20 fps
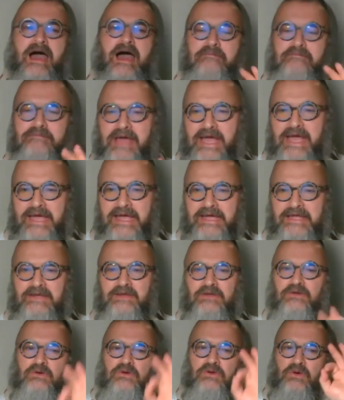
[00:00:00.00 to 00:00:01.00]
a
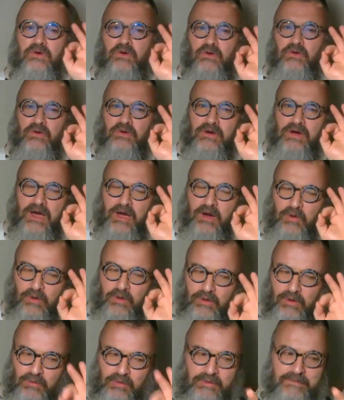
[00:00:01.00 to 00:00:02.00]
man
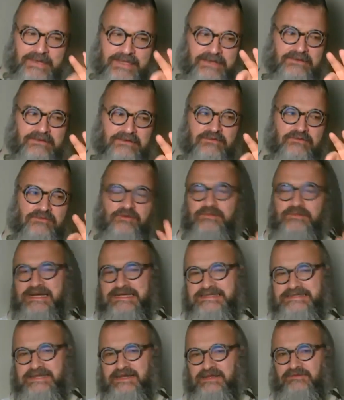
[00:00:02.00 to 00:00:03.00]
or a woman for
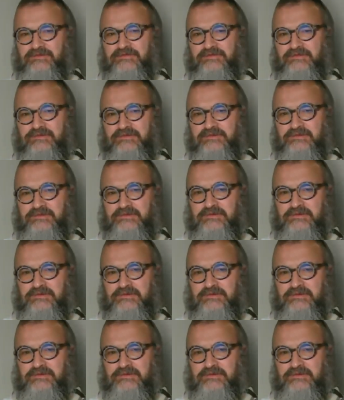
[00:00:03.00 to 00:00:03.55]
myself,